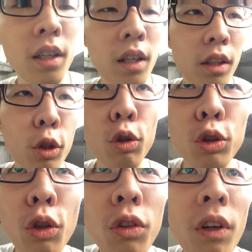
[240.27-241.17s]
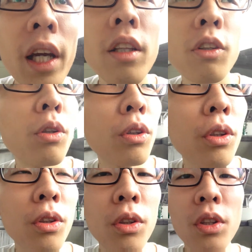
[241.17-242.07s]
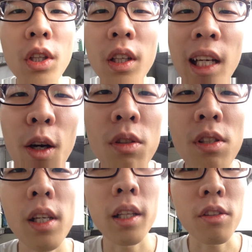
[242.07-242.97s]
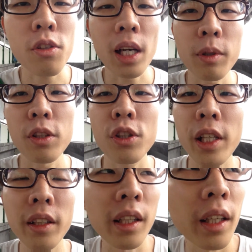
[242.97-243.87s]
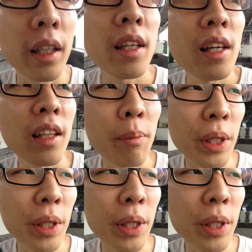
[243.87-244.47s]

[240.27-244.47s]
uh, tuk-tuk ride to Khao San. So I'm gonna try taking the